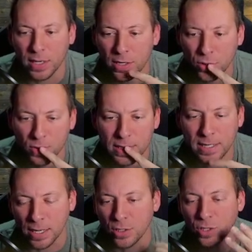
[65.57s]
History
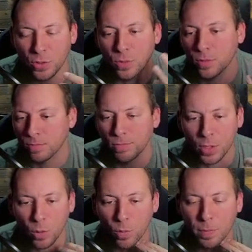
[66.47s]
tends to,
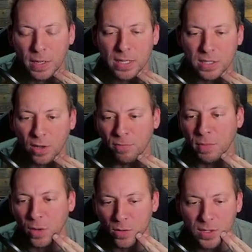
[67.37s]
repeat itself,
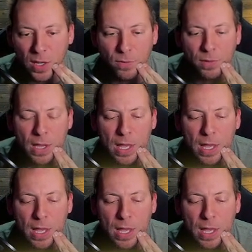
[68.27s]
mirror itself.